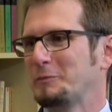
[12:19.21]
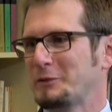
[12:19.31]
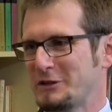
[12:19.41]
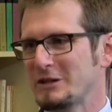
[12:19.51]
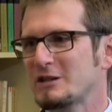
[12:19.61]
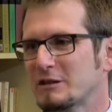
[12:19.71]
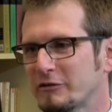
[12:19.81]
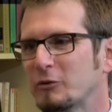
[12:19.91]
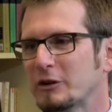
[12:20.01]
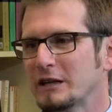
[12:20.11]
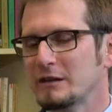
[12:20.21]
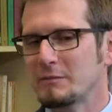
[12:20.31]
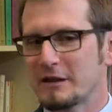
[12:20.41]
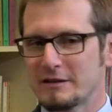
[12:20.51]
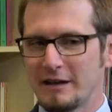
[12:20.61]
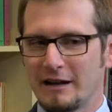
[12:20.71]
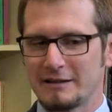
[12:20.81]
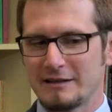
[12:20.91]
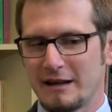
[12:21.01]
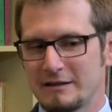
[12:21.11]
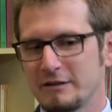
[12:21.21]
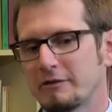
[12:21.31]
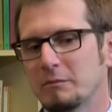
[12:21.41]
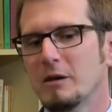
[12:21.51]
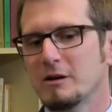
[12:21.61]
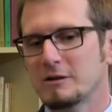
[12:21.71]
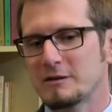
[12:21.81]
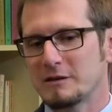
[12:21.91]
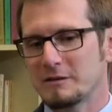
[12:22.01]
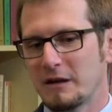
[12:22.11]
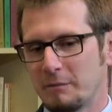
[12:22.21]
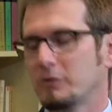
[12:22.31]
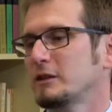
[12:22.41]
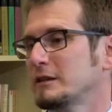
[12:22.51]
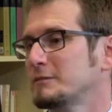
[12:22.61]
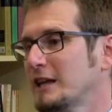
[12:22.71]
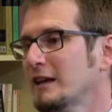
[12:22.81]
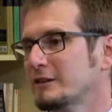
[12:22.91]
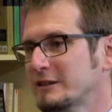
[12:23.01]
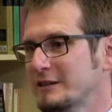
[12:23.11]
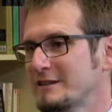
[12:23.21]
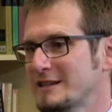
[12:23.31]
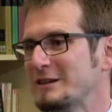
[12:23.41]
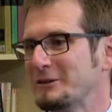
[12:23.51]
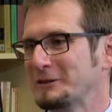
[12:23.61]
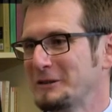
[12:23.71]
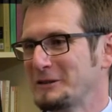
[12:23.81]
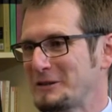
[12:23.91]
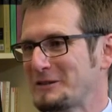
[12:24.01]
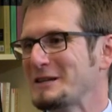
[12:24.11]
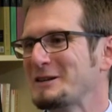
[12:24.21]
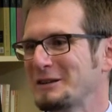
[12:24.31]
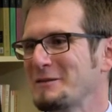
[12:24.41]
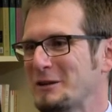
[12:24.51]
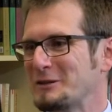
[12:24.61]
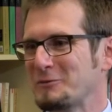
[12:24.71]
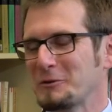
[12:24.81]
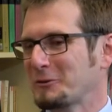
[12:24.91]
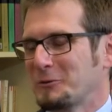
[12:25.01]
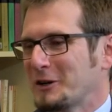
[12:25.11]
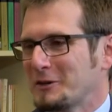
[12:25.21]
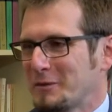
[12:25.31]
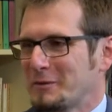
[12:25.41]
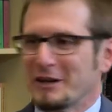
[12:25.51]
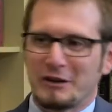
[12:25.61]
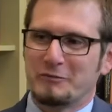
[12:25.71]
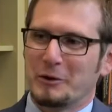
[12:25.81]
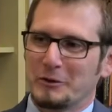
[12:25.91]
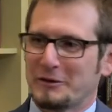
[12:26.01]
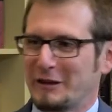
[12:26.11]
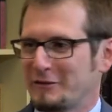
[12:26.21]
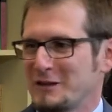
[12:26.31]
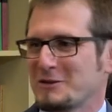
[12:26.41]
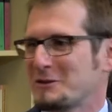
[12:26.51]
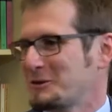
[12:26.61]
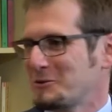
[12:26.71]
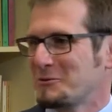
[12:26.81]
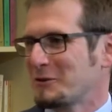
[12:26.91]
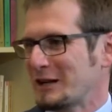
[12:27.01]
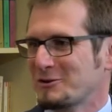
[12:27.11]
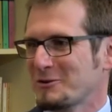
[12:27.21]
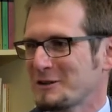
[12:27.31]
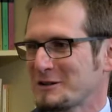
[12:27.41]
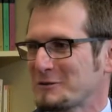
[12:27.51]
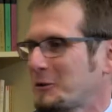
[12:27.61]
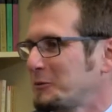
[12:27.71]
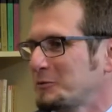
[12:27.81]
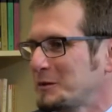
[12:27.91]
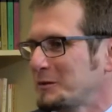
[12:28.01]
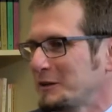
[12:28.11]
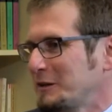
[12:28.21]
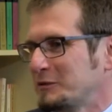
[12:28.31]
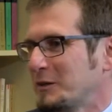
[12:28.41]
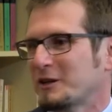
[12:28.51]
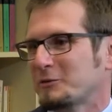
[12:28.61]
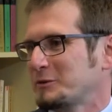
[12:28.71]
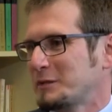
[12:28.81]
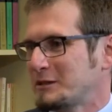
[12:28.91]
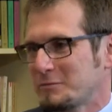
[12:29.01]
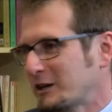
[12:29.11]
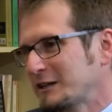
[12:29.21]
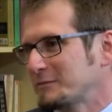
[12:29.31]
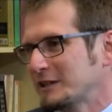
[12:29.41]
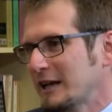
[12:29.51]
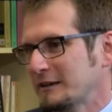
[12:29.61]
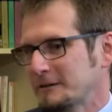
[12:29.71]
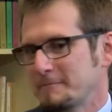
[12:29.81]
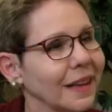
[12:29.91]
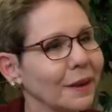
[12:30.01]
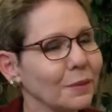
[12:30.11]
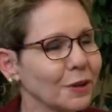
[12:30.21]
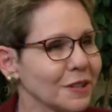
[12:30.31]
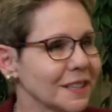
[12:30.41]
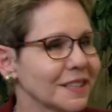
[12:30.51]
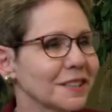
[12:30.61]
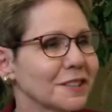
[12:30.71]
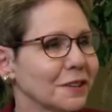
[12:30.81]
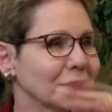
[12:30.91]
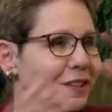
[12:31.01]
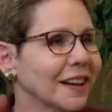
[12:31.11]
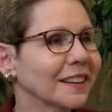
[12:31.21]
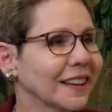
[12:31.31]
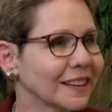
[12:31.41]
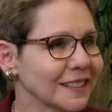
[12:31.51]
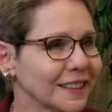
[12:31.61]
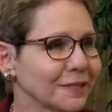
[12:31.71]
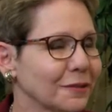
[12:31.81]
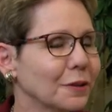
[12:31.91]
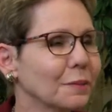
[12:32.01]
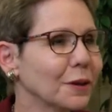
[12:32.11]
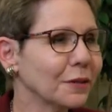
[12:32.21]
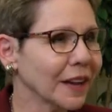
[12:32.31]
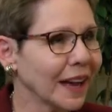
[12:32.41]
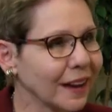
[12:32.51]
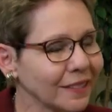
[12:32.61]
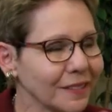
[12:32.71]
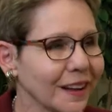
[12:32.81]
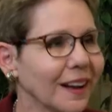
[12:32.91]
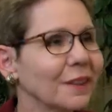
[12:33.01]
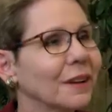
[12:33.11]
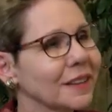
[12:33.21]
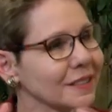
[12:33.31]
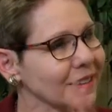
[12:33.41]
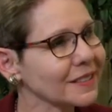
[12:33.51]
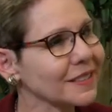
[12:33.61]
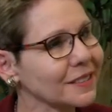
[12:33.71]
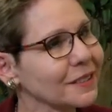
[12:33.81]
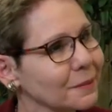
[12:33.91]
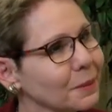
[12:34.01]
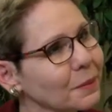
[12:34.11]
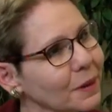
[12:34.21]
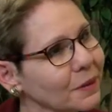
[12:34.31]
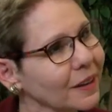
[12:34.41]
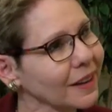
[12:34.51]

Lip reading: positioned for him as different modes, as putting them together into the single image. What could be better if these are the two great choices? What would be even better would be to bring them together. that works as a sort of dialectic for moving out of the High Renaissance into the Baroque,